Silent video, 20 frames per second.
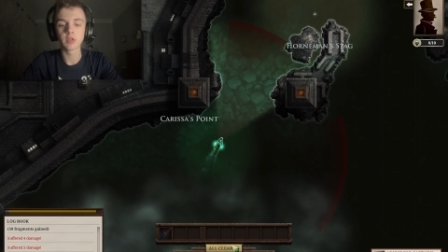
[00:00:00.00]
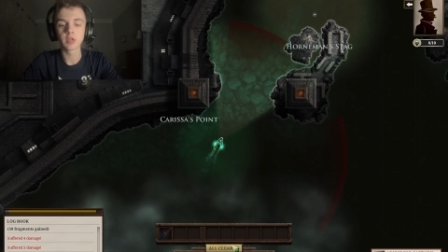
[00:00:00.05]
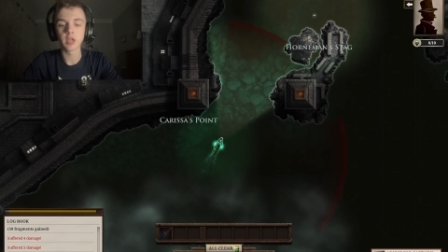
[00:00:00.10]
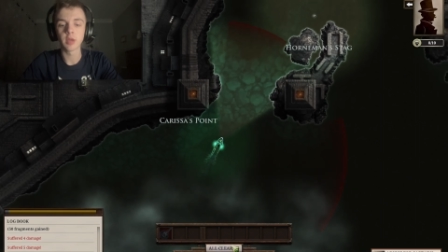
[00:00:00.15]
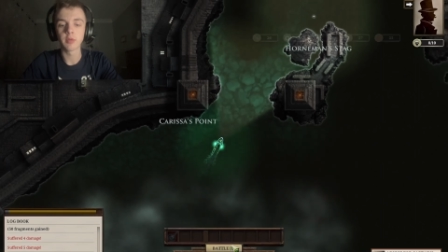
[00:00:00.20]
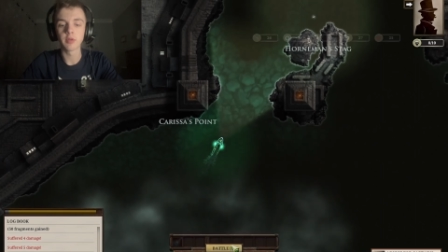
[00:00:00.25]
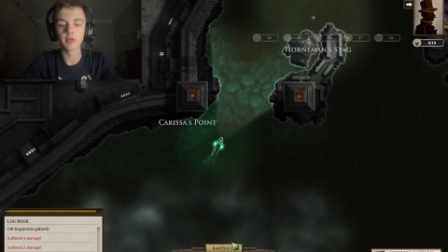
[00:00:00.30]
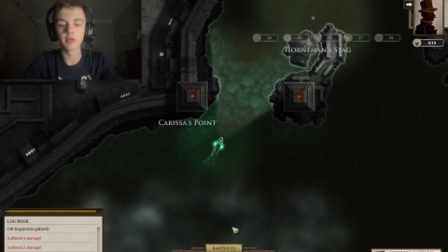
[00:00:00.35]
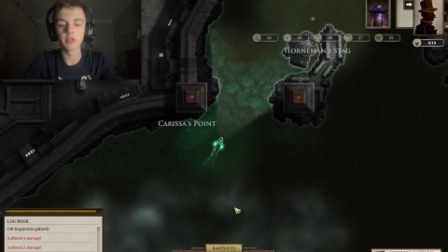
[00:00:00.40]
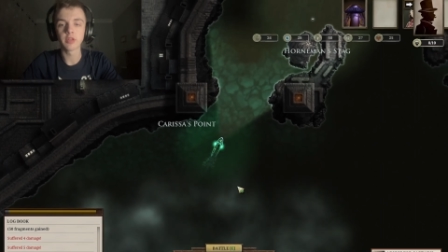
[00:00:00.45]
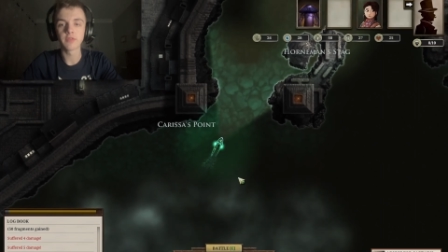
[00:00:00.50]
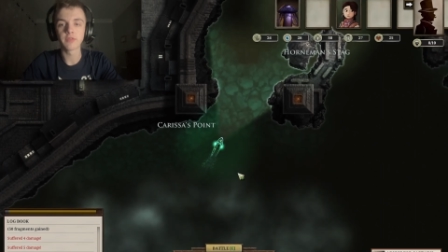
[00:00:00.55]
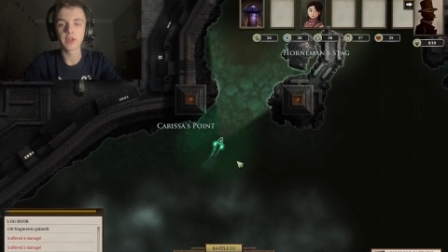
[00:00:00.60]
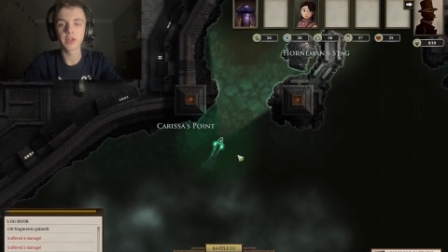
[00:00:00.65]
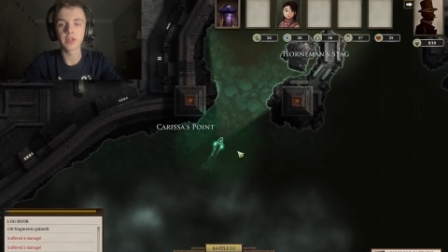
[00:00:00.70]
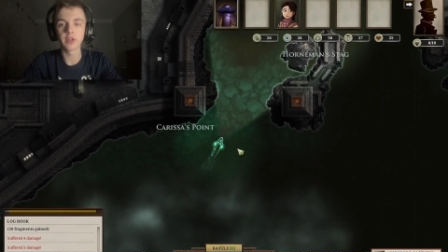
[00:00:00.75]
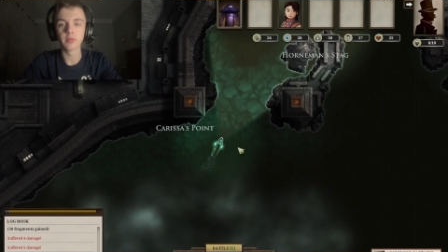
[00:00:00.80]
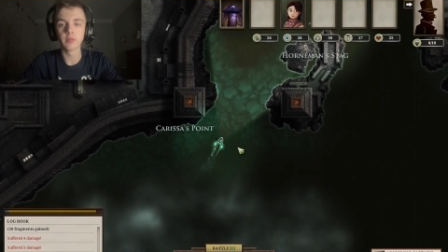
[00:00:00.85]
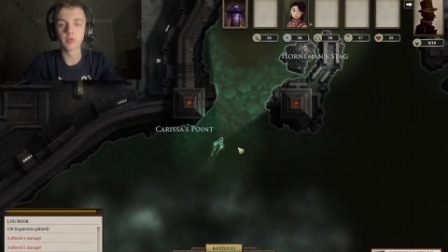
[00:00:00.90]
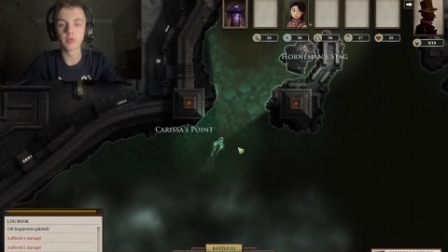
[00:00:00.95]
Okay, we don't need to
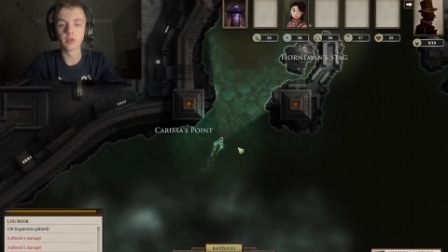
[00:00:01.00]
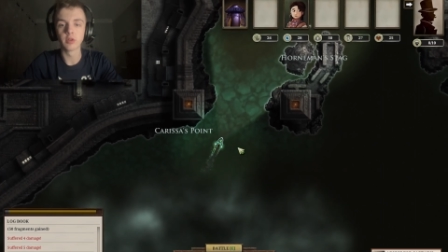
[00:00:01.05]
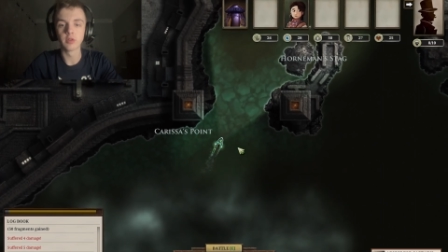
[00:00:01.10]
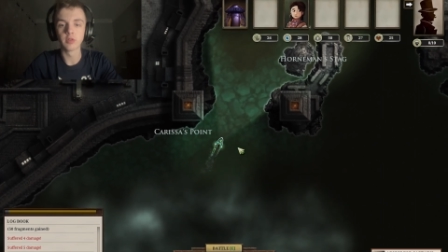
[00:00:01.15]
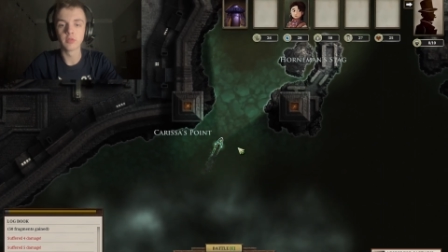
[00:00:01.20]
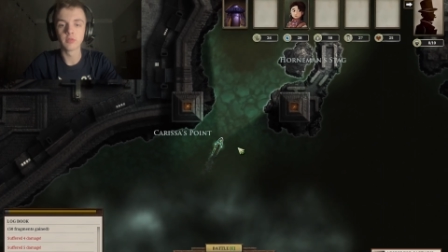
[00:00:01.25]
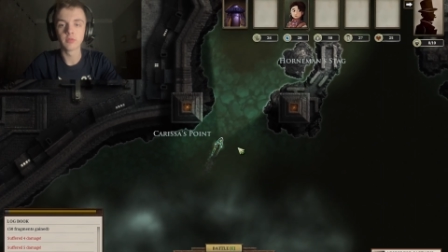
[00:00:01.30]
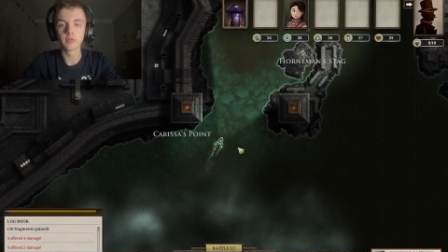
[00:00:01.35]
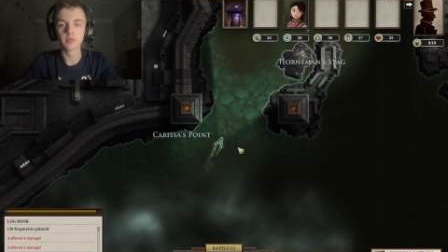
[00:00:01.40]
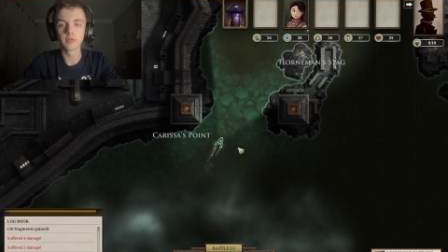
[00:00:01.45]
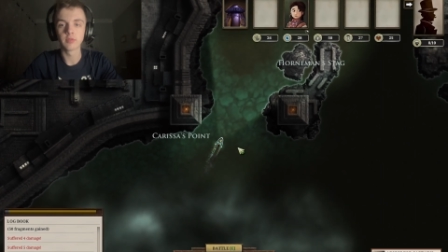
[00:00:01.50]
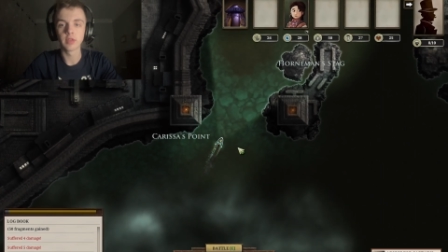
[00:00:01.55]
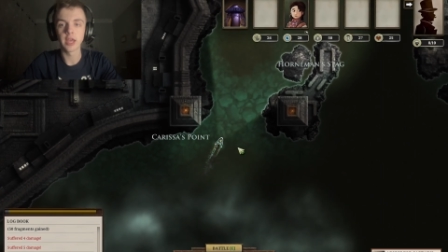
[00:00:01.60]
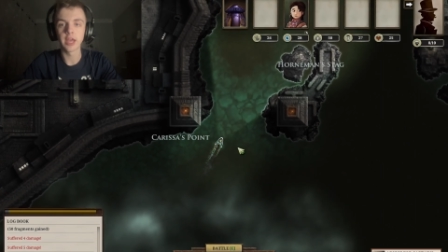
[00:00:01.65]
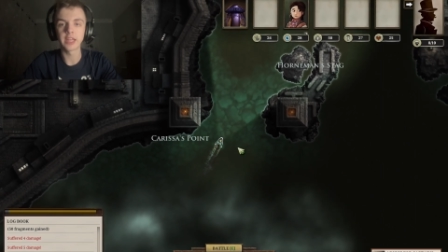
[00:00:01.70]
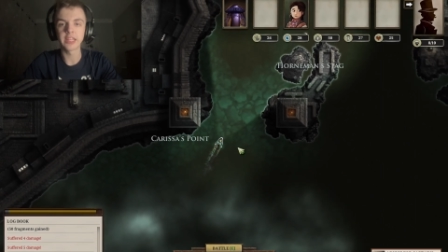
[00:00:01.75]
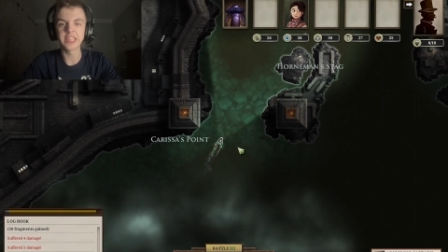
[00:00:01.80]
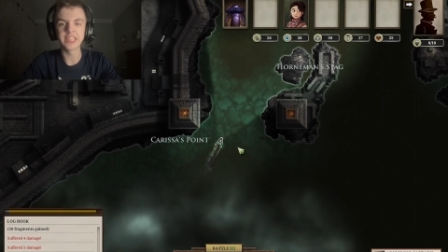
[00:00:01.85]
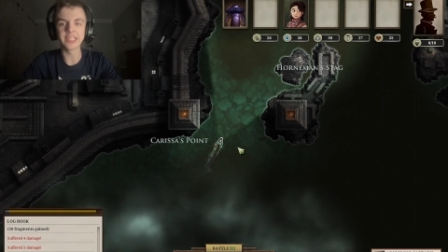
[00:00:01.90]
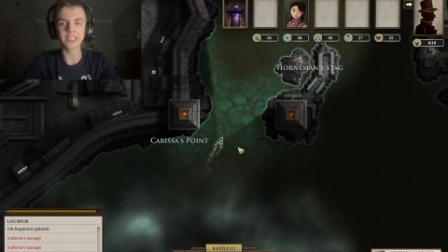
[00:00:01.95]
fight no more.
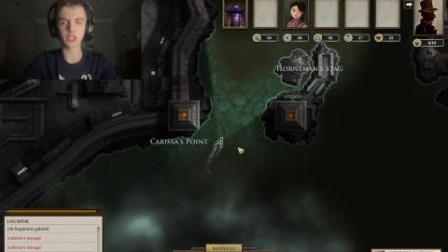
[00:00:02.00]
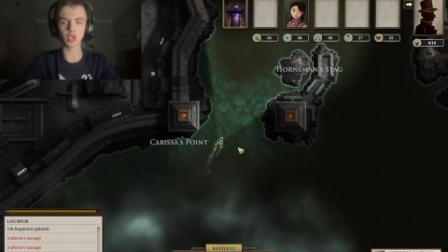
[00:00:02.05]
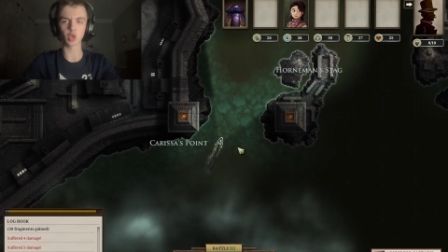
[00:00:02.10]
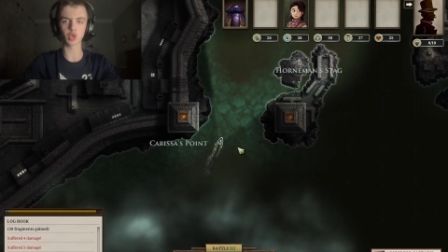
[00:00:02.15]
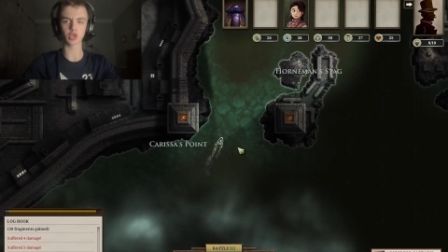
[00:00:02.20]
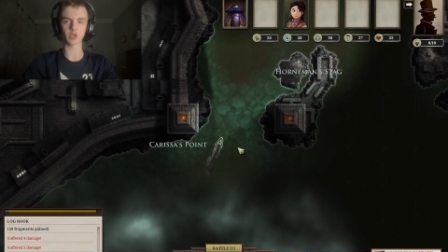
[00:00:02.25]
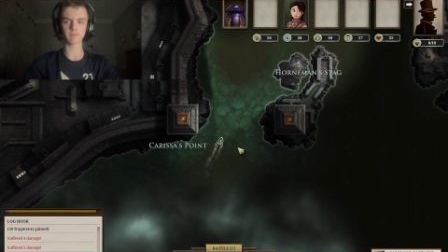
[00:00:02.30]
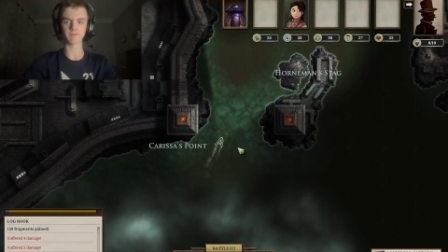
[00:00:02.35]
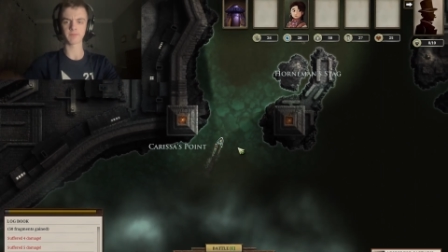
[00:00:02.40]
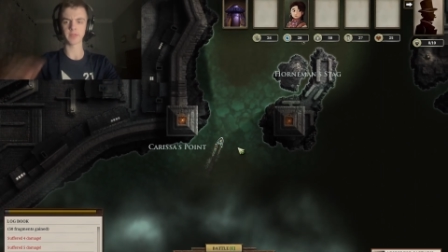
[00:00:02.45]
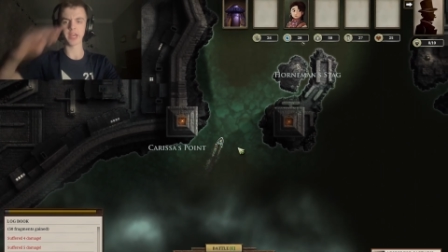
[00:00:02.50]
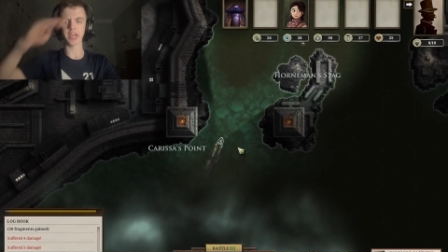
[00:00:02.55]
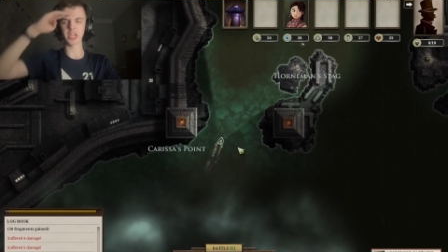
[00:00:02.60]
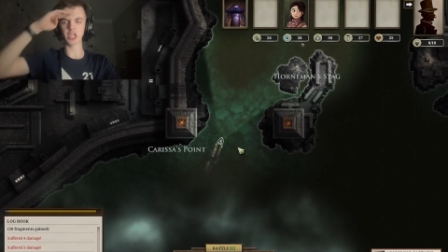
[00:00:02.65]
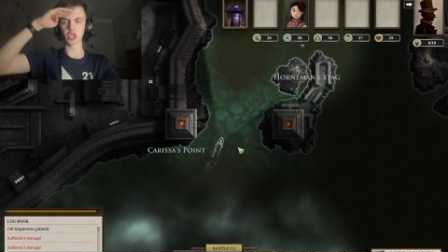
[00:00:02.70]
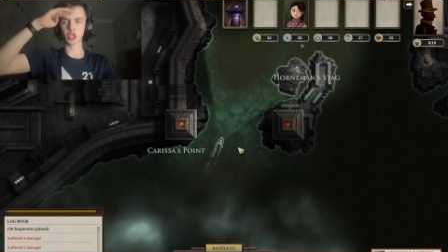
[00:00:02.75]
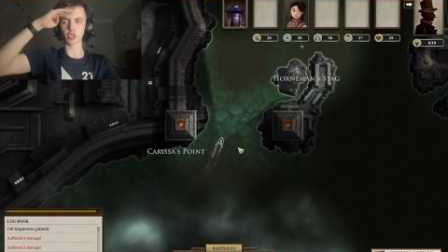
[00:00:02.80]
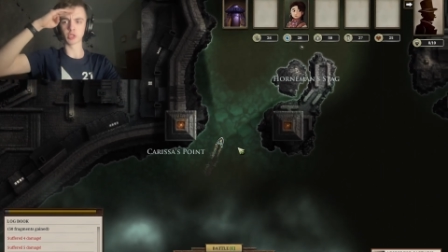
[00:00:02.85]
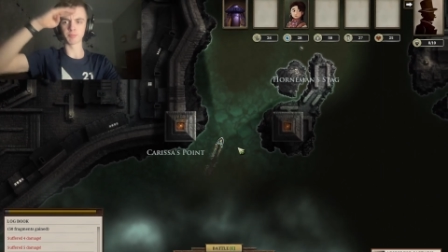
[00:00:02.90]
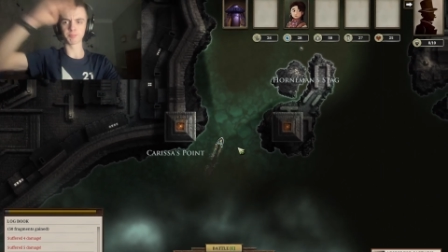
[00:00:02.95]
At ease, soldier. At
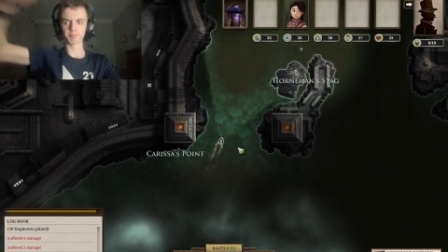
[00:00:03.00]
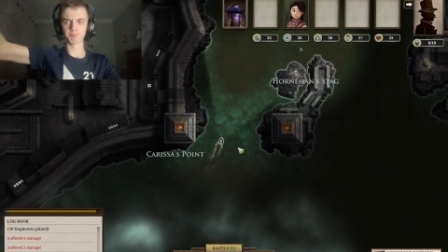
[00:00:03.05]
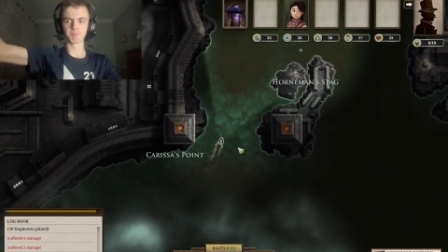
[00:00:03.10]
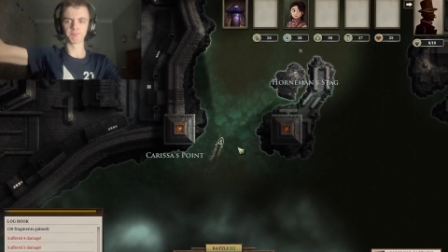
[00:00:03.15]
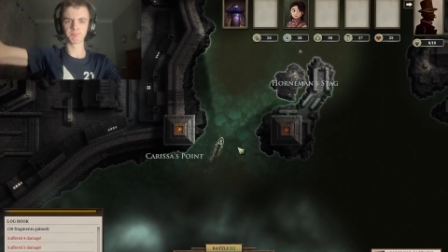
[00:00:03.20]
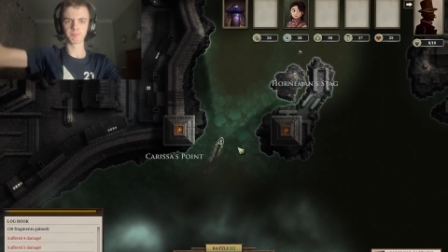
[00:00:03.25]
ease.